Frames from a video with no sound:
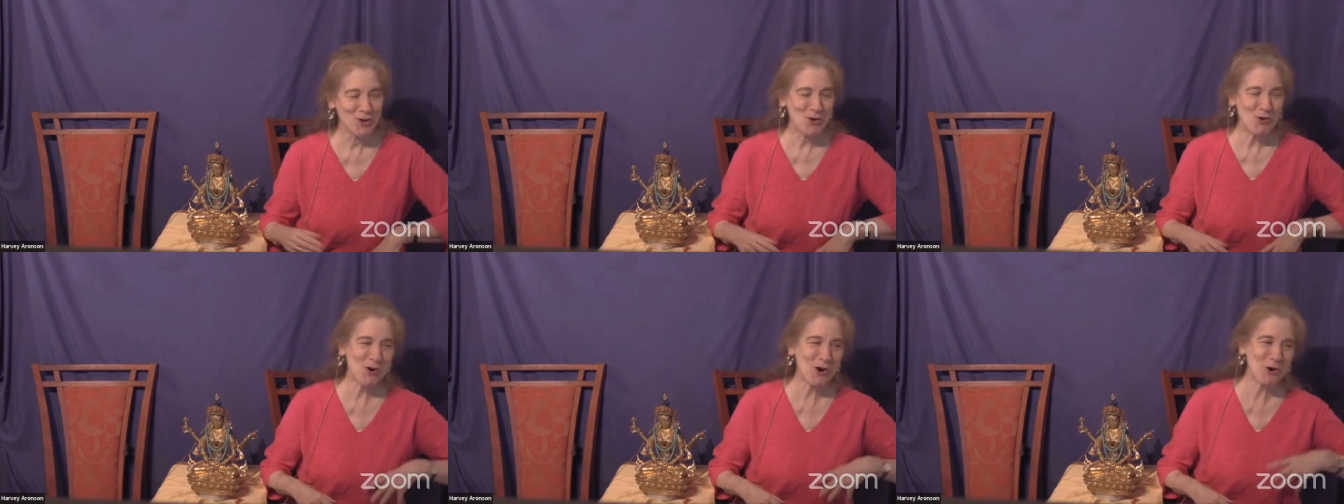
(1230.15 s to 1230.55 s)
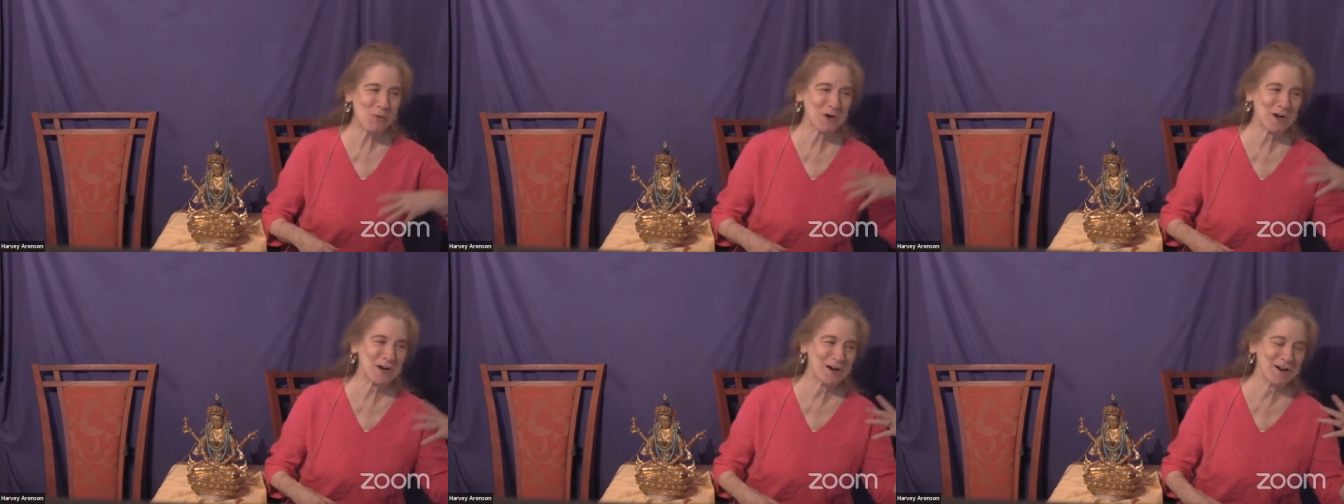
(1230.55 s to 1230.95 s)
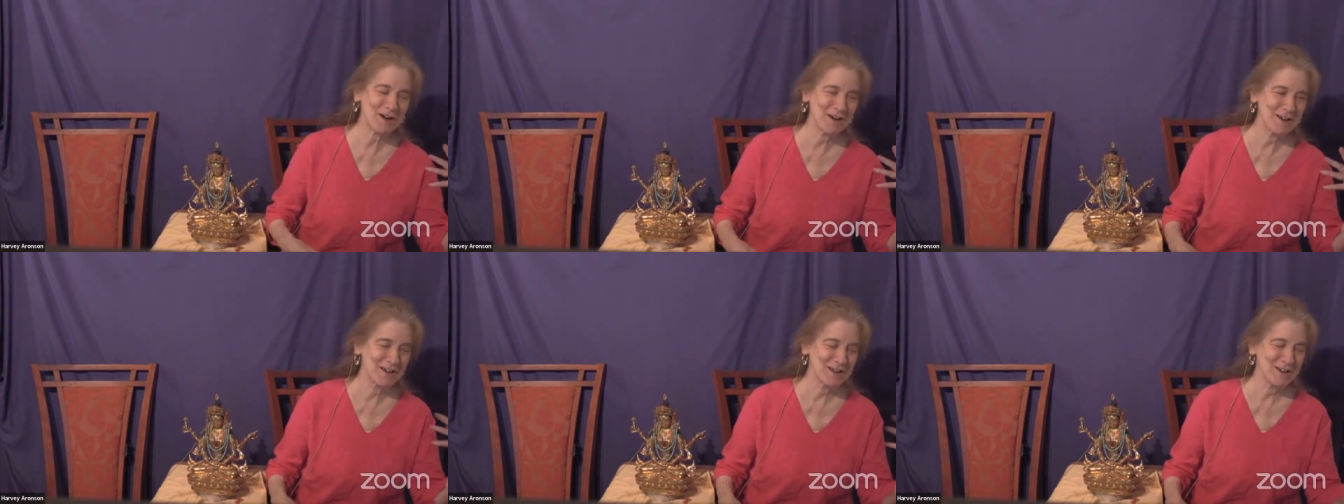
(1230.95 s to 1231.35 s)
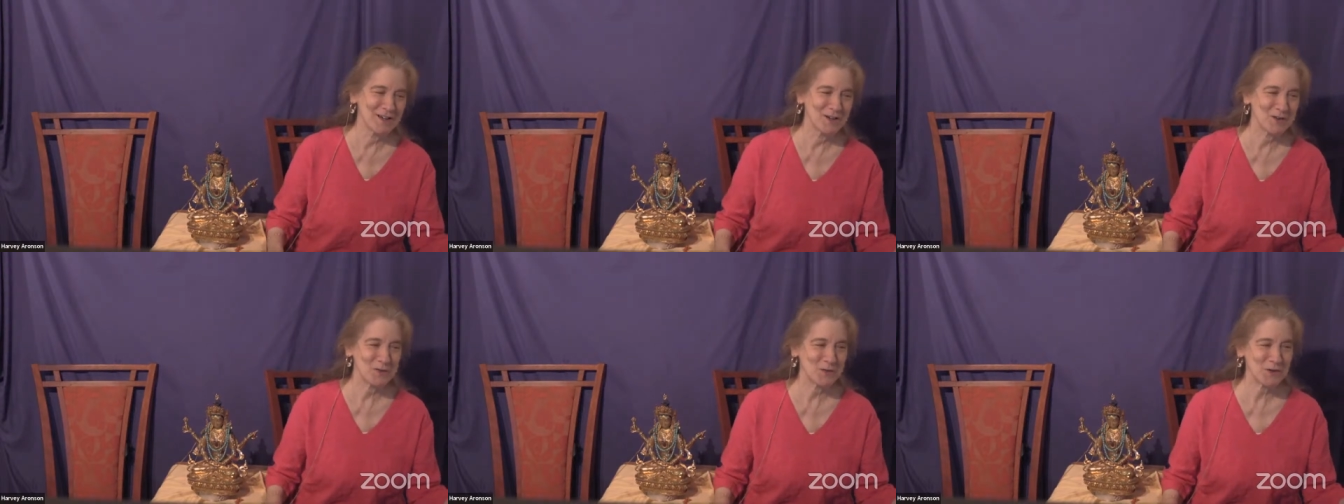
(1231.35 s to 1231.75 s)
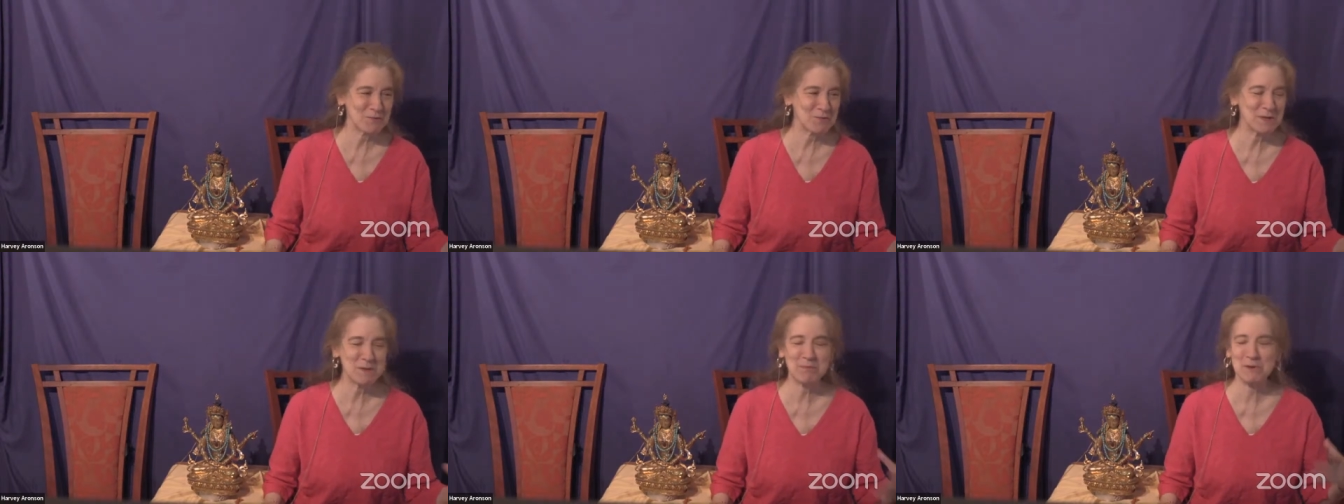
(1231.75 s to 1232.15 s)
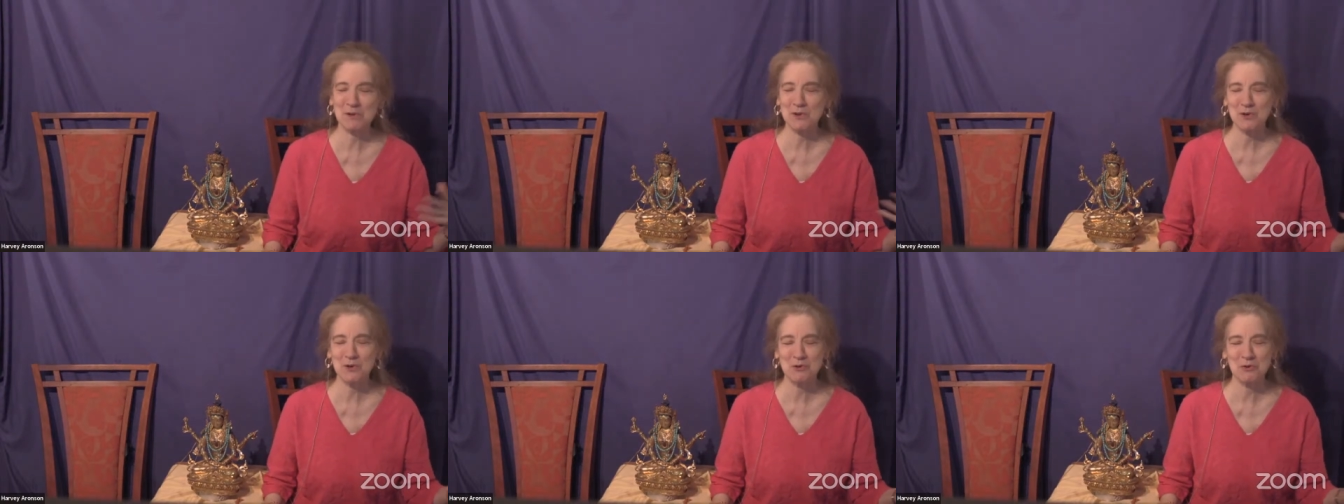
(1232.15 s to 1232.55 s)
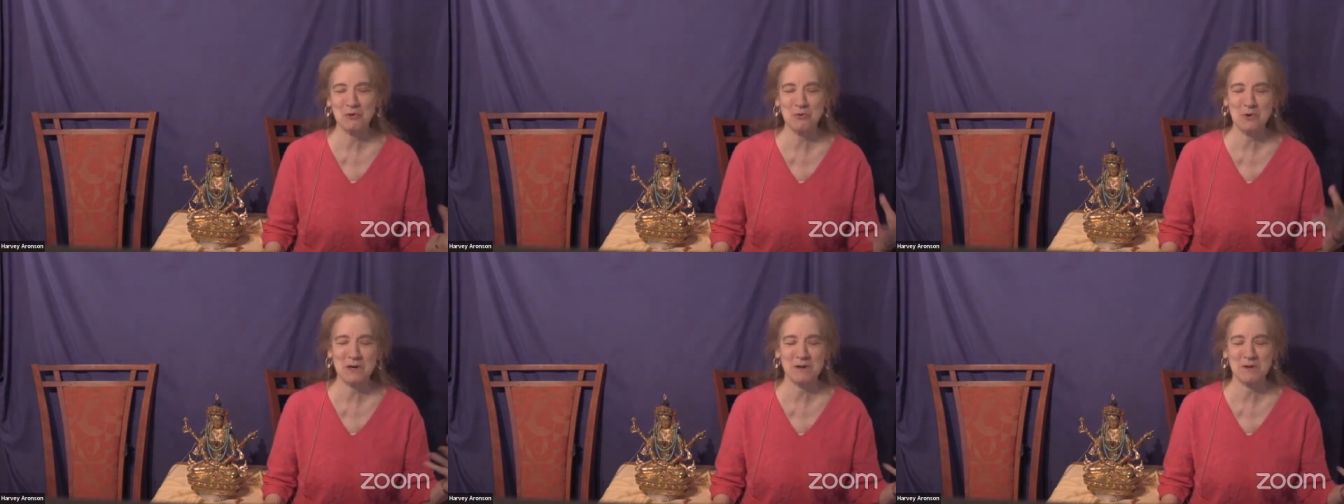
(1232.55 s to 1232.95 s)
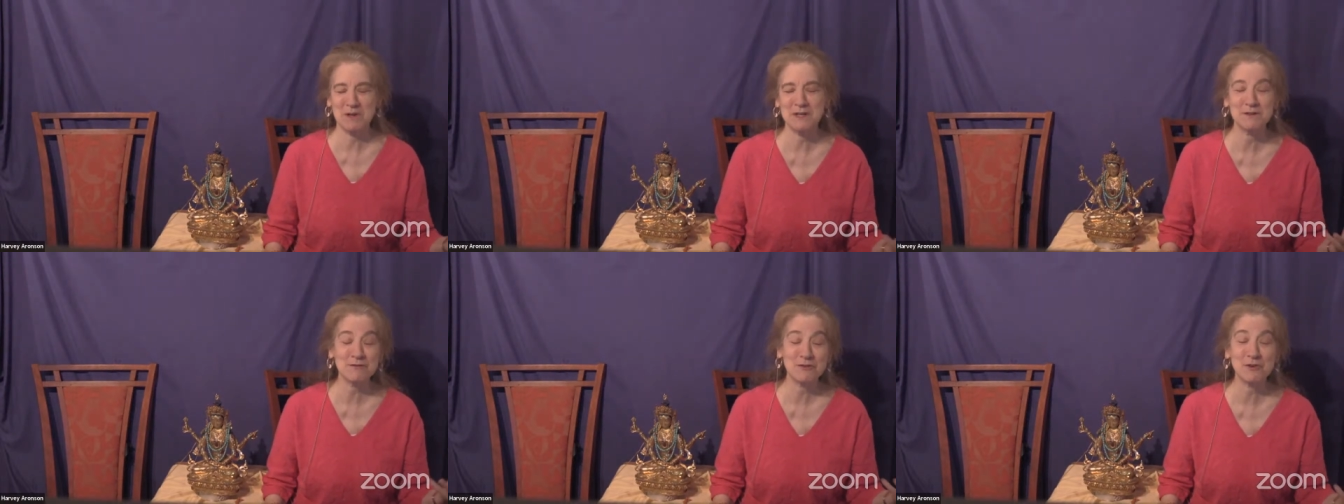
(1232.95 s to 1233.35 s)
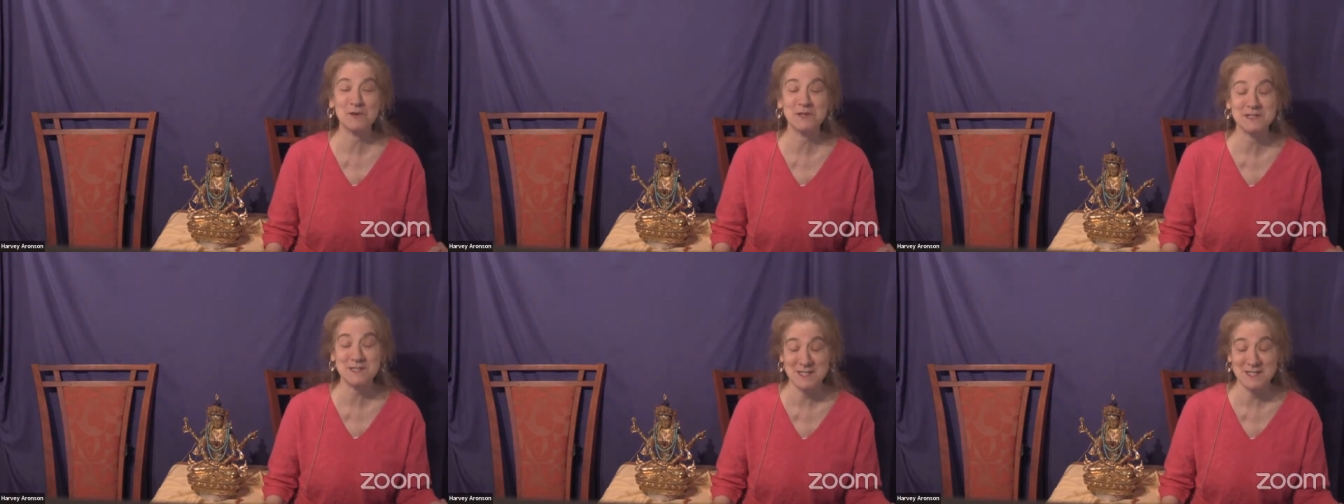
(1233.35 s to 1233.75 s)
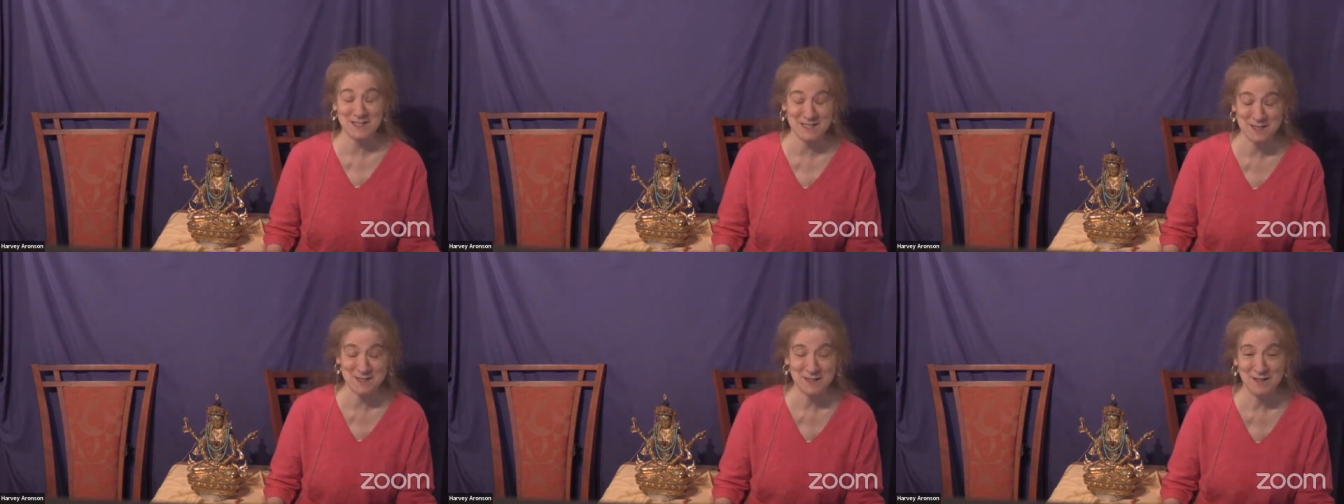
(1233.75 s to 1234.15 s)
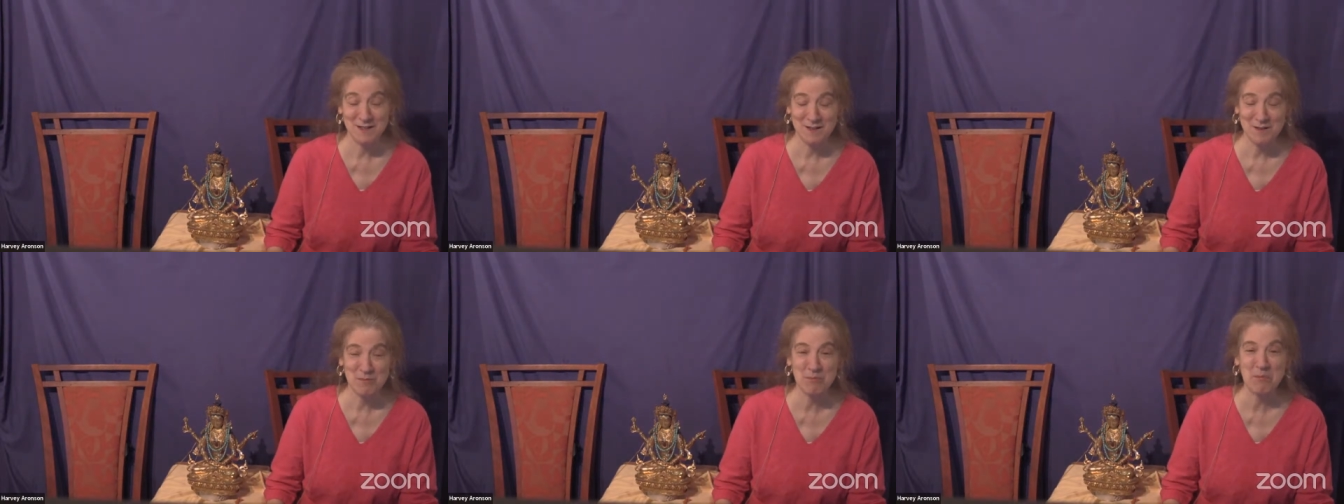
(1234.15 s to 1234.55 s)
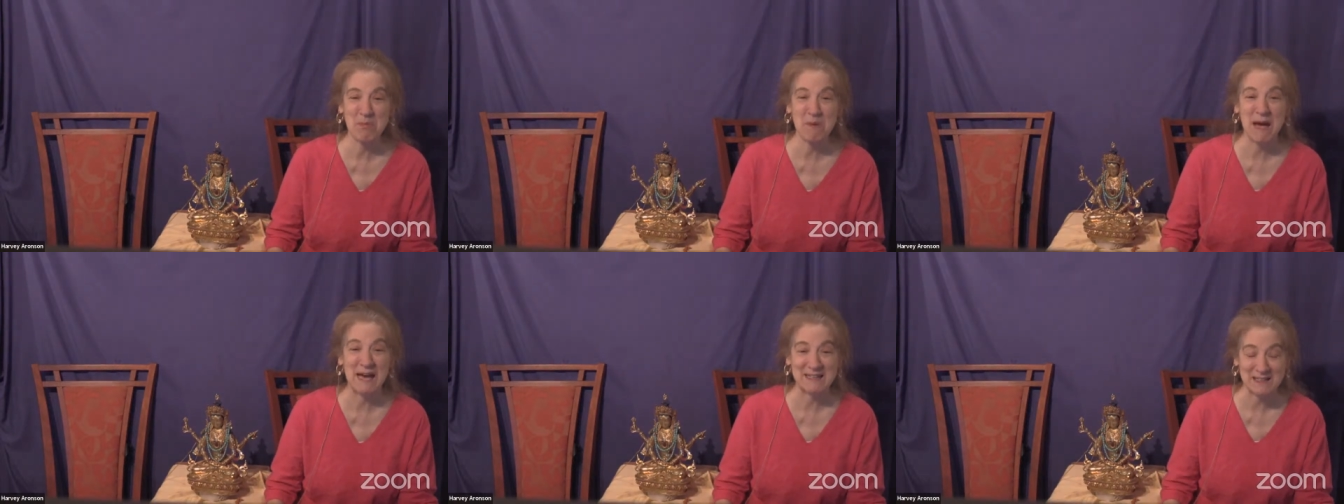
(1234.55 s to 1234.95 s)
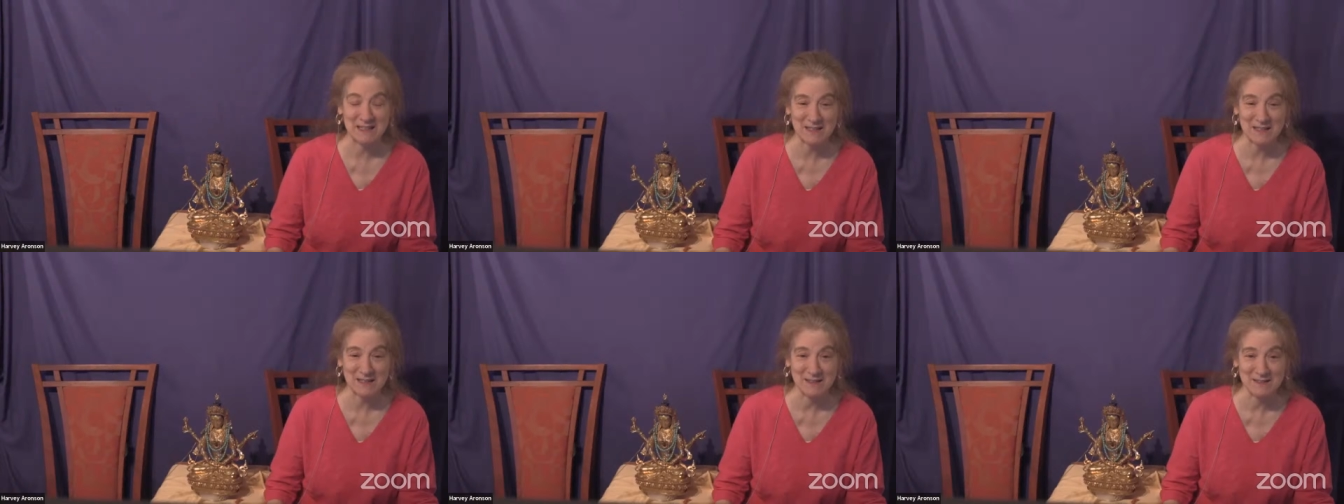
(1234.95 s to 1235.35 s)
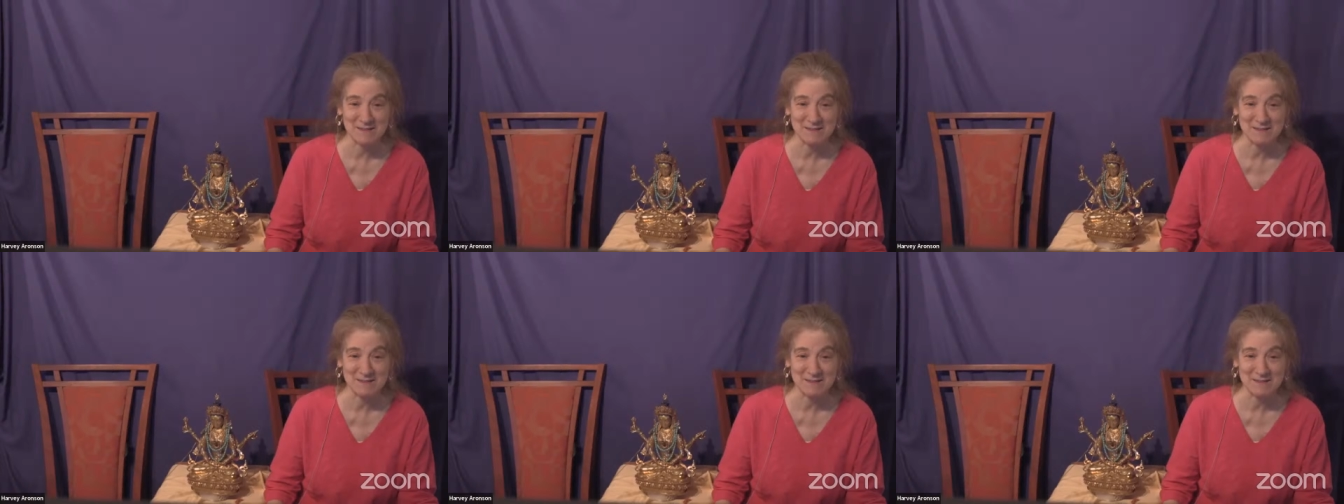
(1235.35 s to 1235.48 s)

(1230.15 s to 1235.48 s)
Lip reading: or we're with people who will influence us badly.